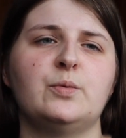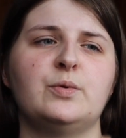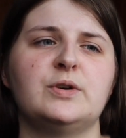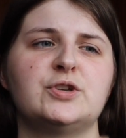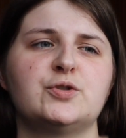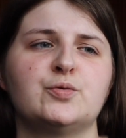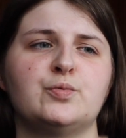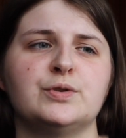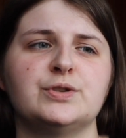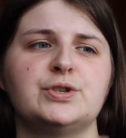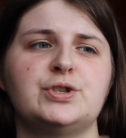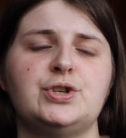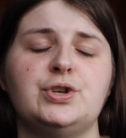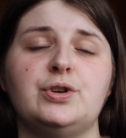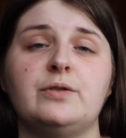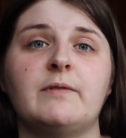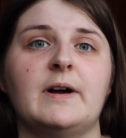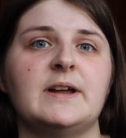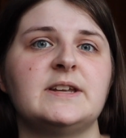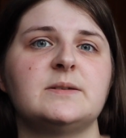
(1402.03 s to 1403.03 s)
which was
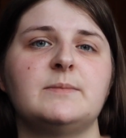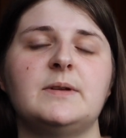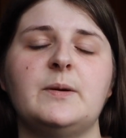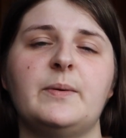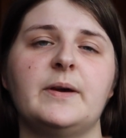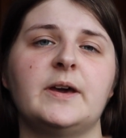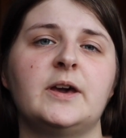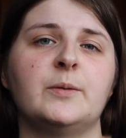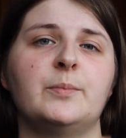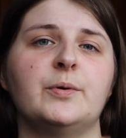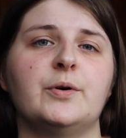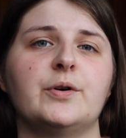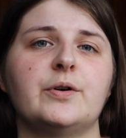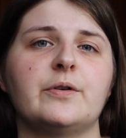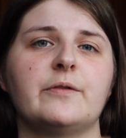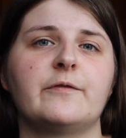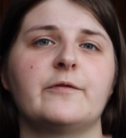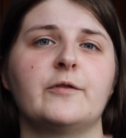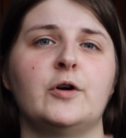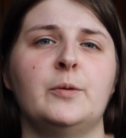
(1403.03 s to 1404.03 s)
to randomly pick a
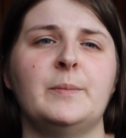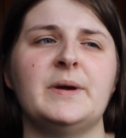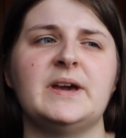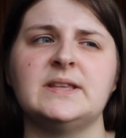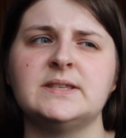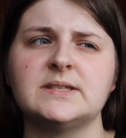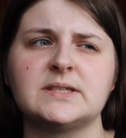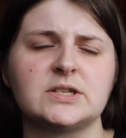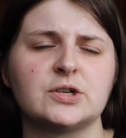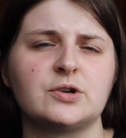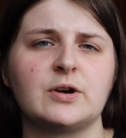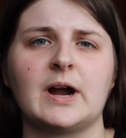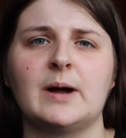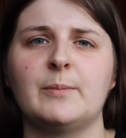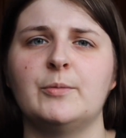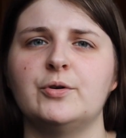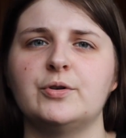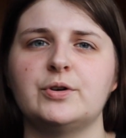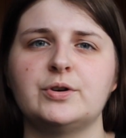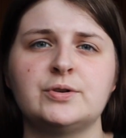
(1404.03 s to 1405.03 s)
book from
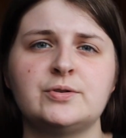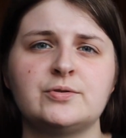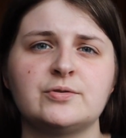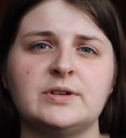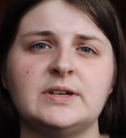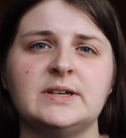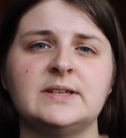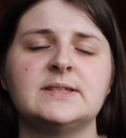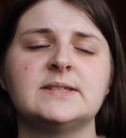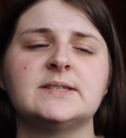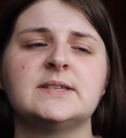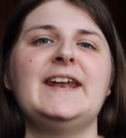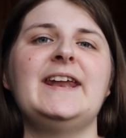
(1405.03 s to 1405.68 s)
Instagram or Goodreads.